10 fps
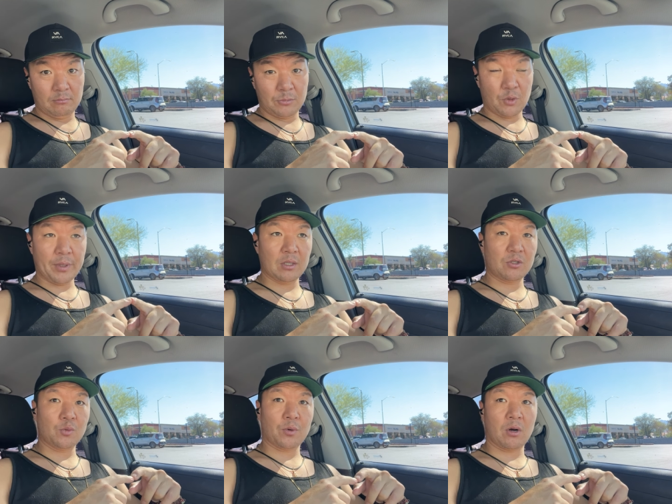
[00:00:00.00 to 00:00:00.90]
Your
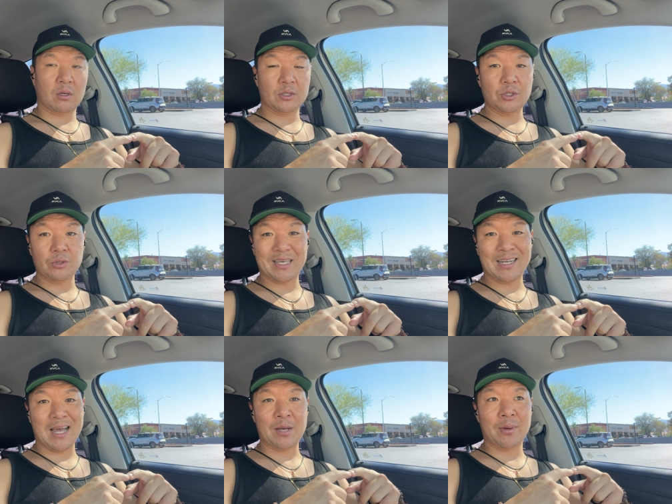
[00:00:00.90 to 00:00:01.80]
parents super hard on you, you get
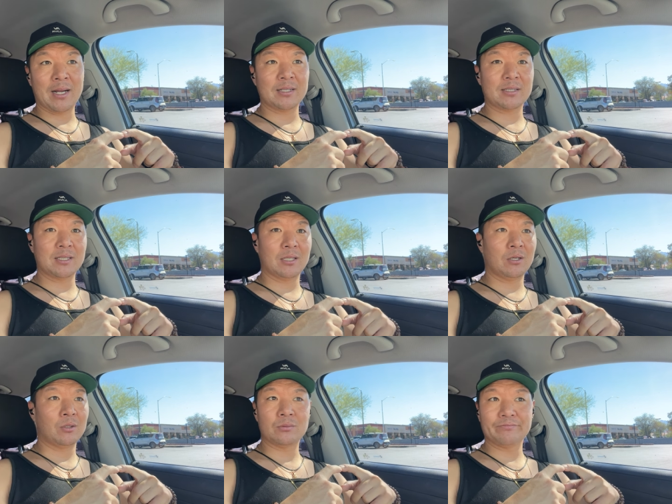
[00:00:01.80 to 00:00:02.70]
an A minus and they
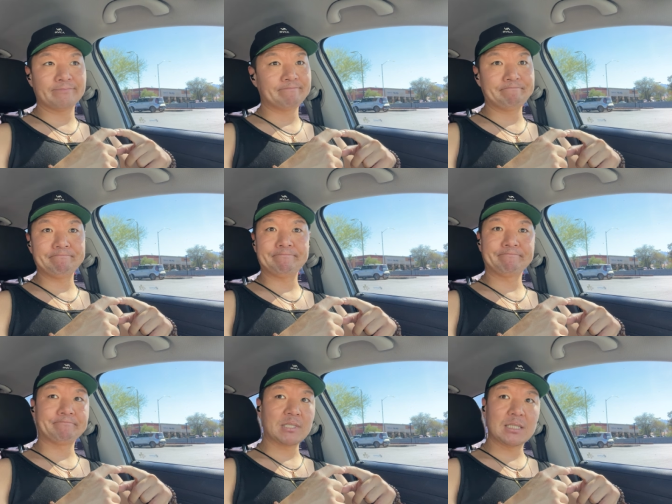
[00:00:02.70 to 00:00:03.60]
go,
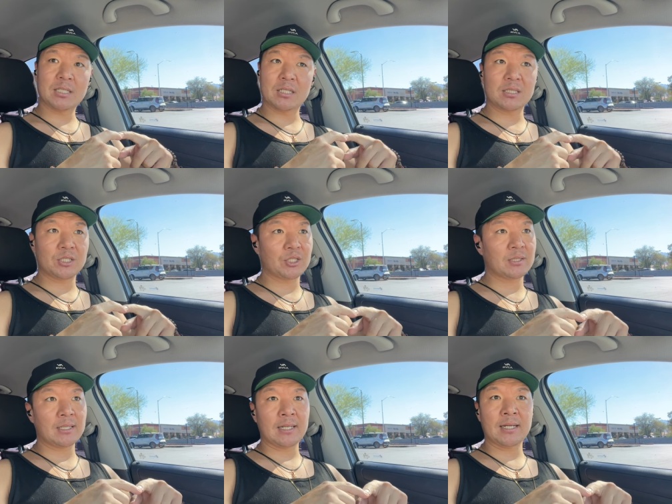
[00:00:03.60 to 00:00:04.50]
could should
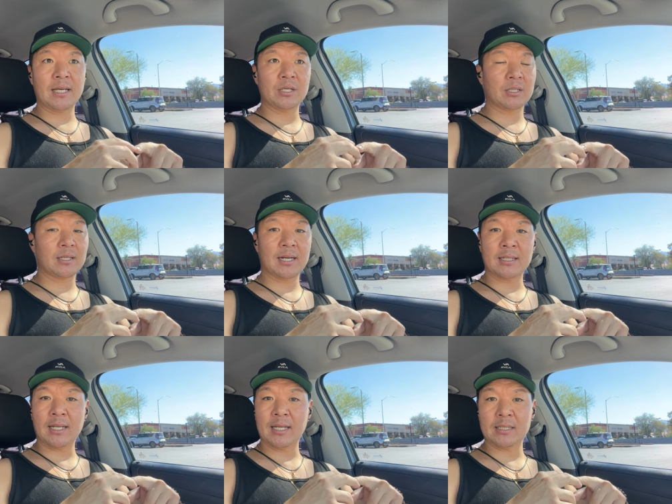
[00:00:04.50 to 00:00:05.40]
have gotten A, could have
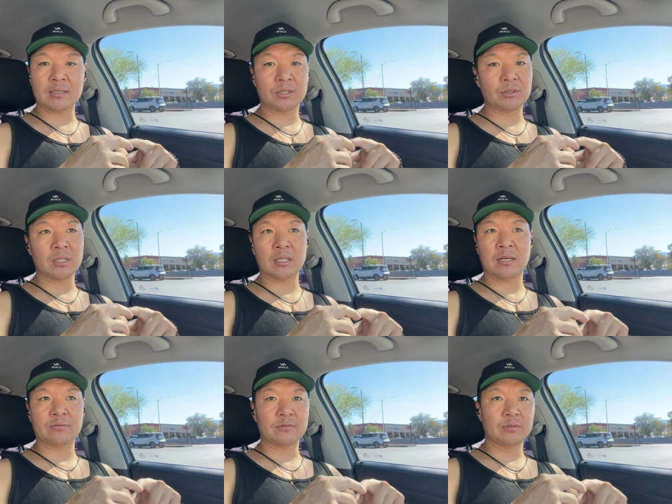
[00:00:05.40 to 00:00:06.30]
gotten A, didn't do good
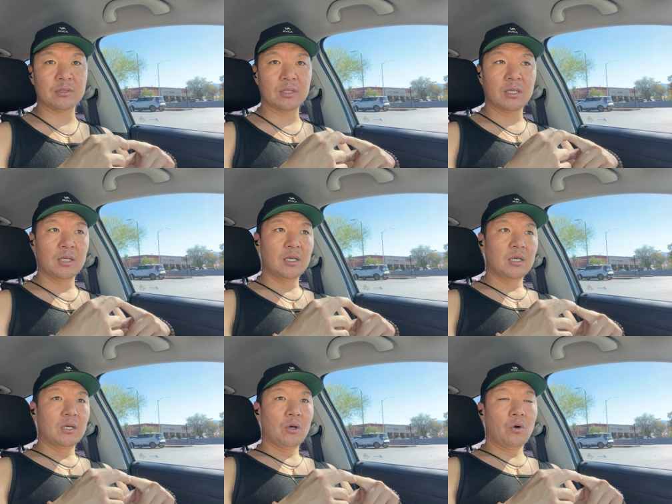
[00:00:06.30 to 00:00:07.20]
enough.
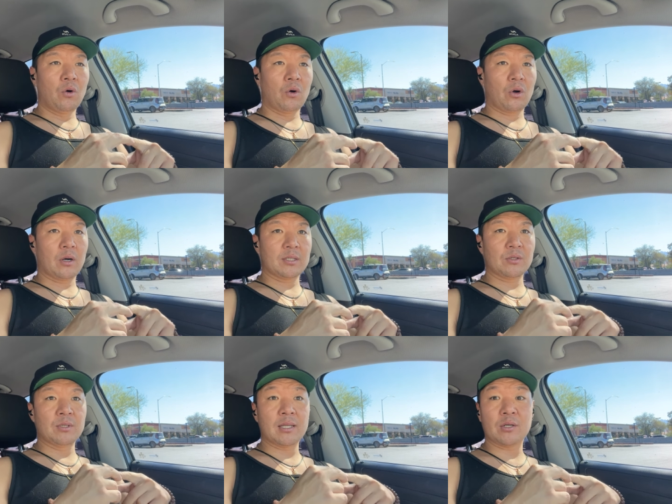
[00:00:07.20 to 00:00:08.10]
Or
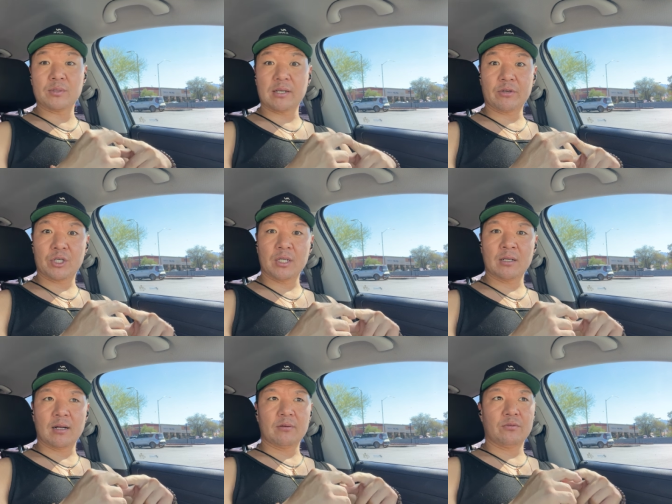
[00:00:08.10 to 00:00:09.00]
so nothing was ever good
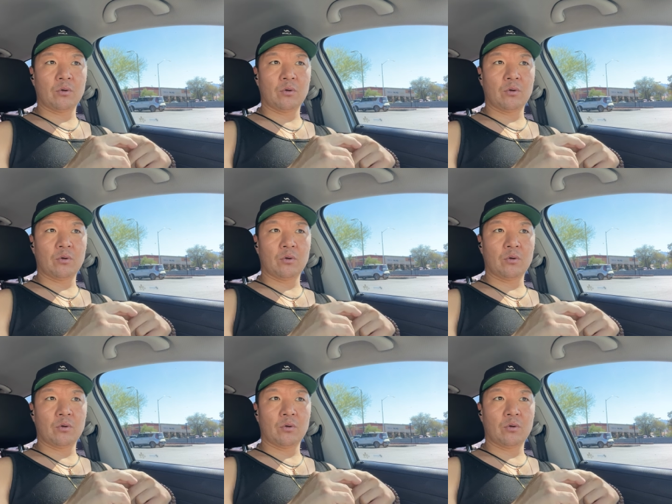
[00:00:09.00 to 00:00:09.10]
enough.